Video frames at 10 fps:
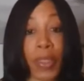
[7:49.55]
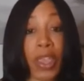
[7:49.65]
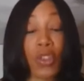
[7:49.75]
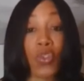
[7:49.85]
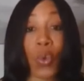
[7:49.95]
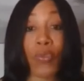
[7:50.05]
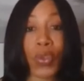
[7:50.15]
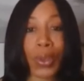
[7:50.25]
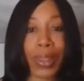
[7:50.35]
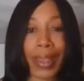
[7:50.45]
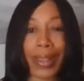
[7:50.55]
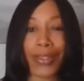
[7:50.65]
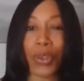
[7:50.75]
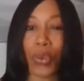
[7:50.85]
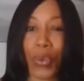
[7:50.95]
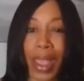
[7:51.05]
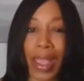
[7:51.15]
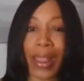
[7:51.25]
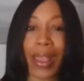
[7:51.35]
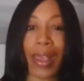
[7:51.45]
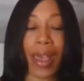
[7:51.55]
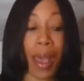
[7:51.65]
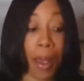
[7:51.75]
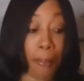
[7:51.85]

So, if you're looking to create a